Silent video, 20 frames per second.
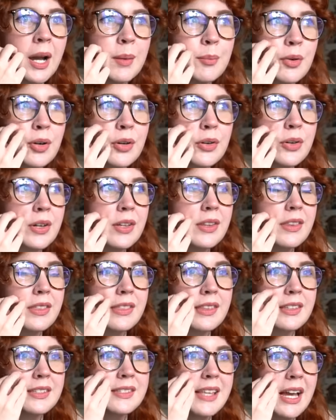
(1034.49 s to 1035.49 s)
I broke
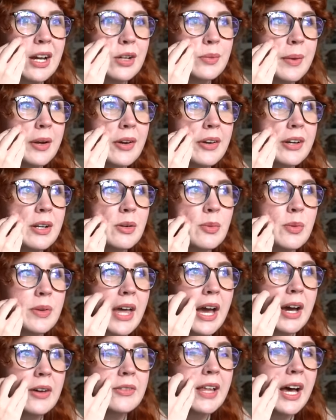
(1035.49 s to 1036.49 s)
the sound barrier
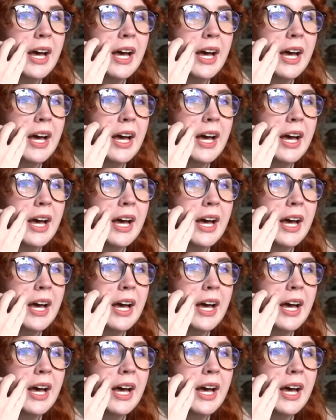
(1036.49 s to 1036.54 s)
with how